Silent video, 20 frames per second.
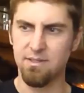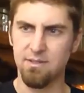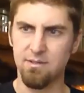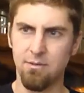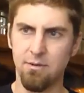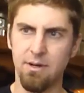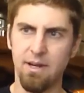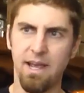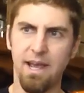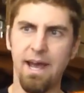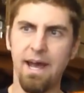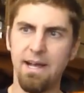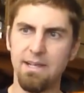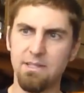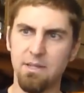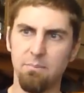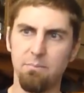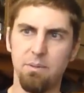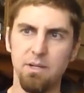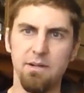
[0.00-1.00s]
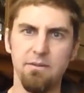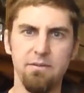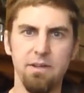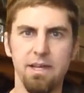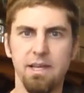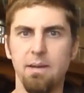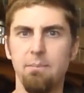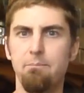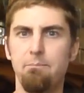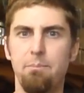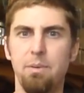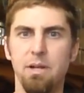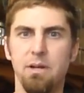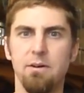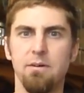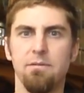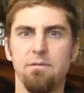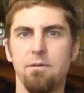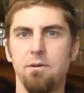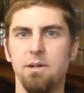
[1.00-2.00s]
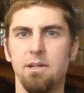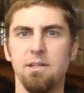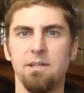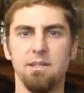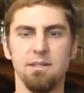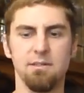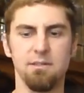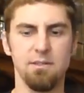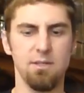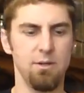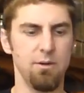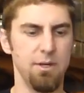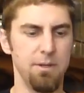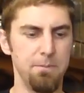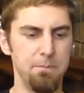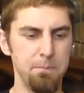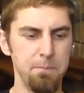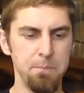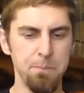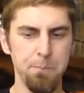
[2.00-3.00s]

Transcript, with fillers: sort of has a bit of like a bitter fruitiness to it.